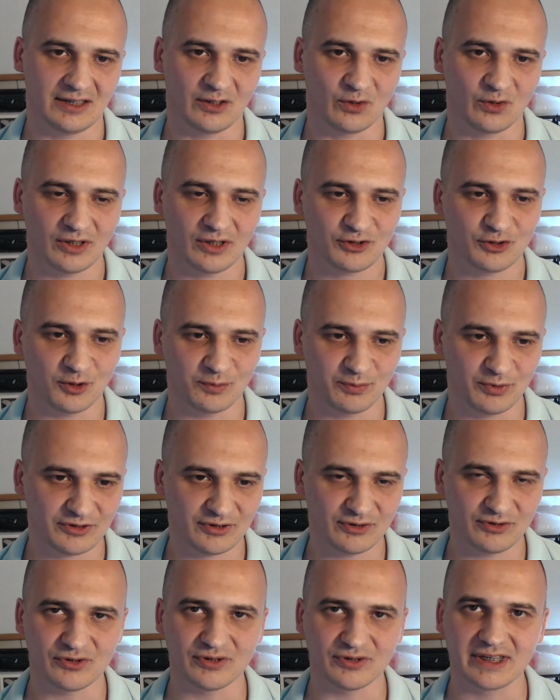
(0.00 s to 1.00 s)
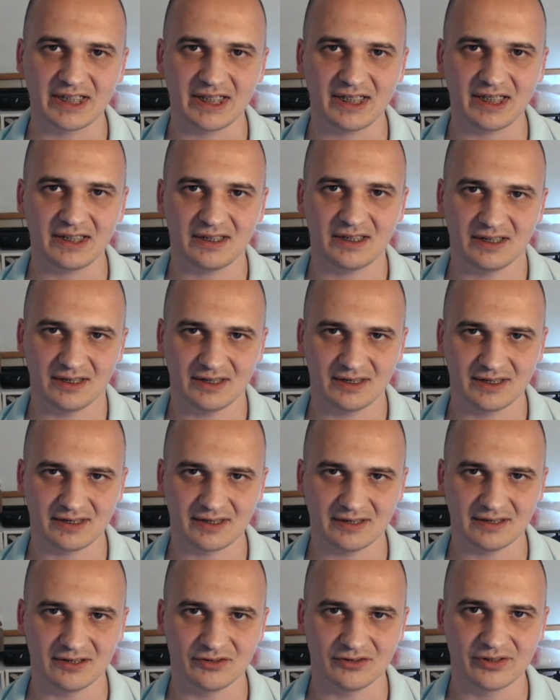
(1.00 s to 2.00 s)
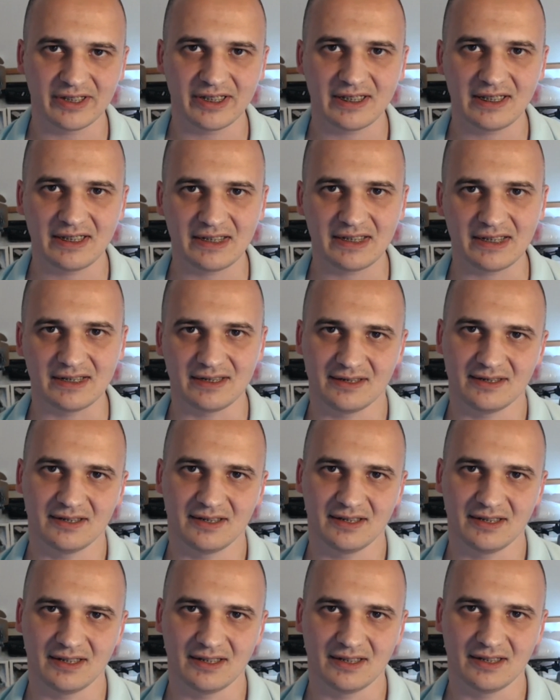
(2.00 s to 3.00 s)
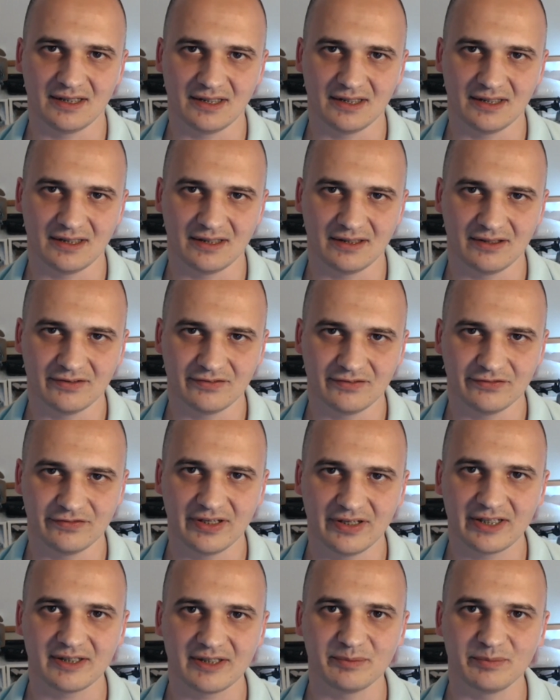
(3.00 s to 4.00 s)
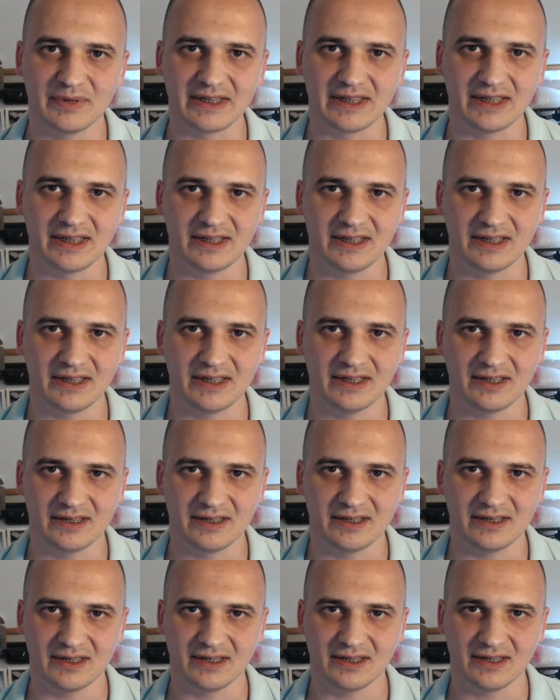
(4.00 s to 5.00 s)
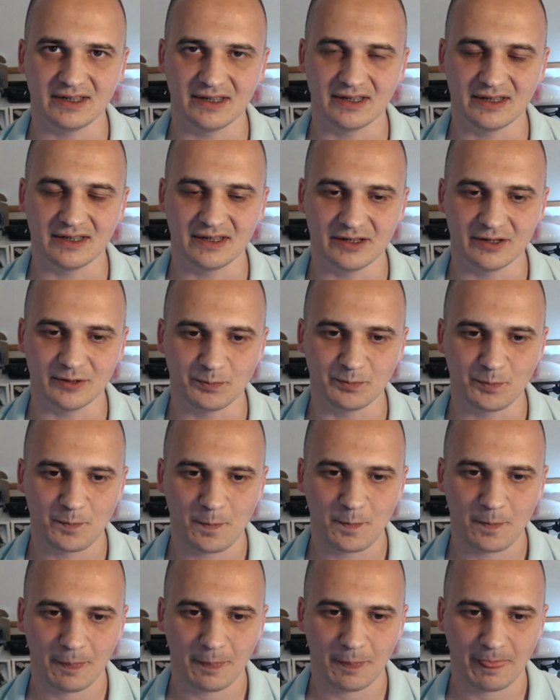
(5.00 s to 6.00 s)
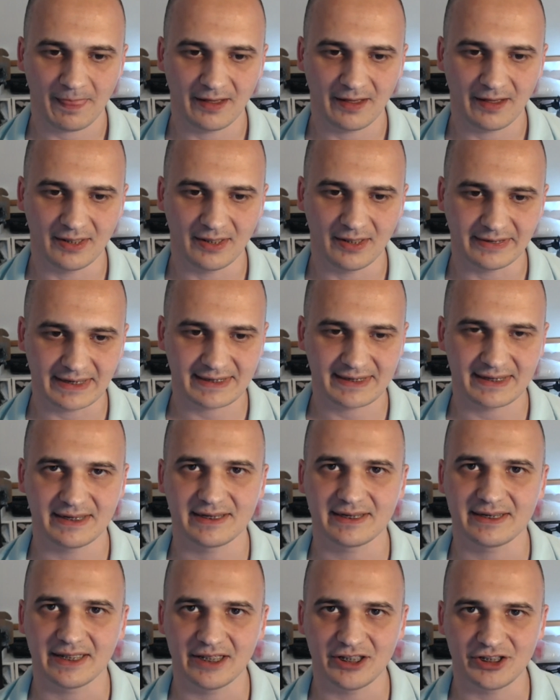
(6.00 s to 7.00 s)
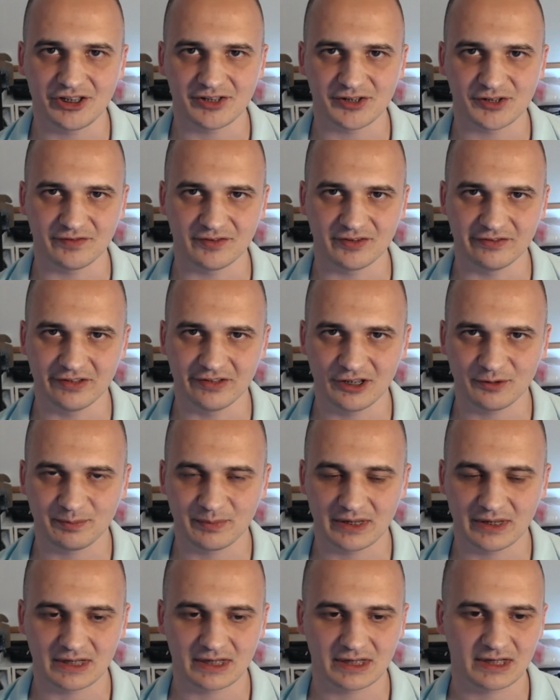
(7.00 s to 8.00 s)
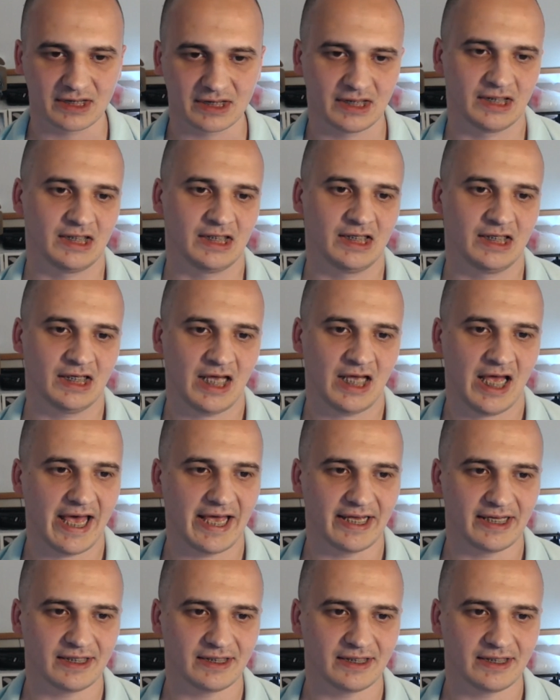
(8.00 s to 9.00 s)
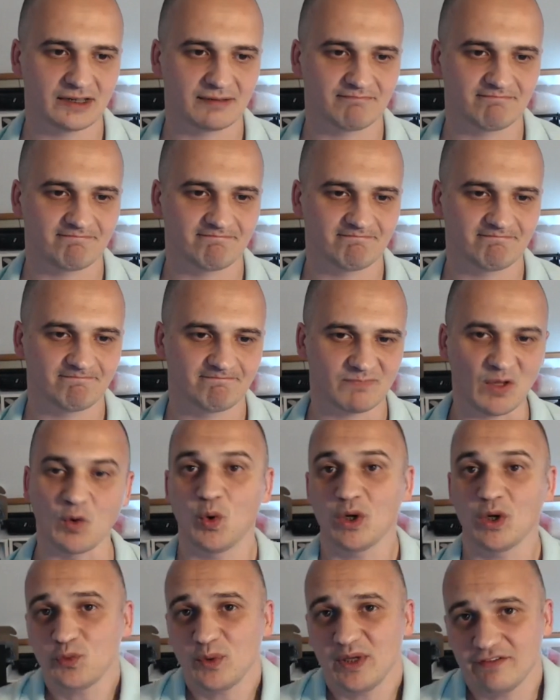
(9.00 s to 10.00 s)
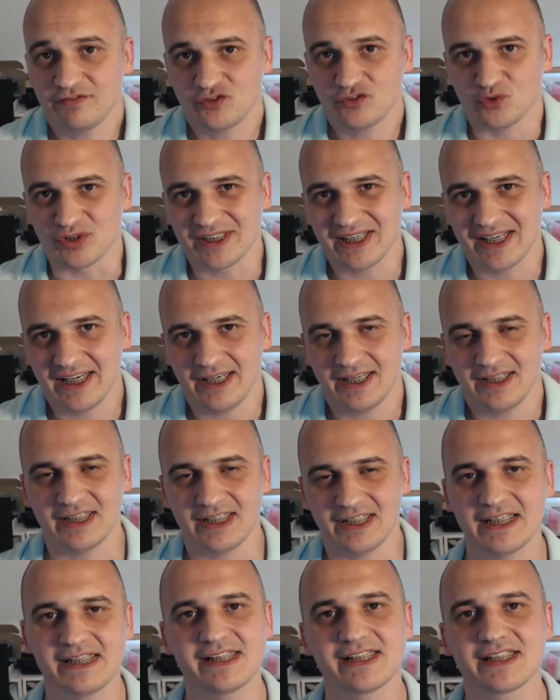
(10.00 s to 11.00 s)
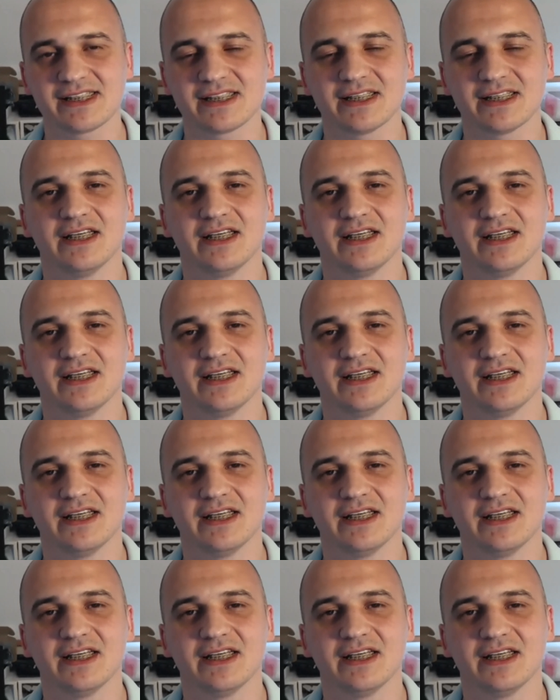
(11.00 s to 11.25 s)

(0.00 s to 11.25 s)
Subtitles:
quantum computing today is really in the very beginning, nascent stages of development. And what we have today is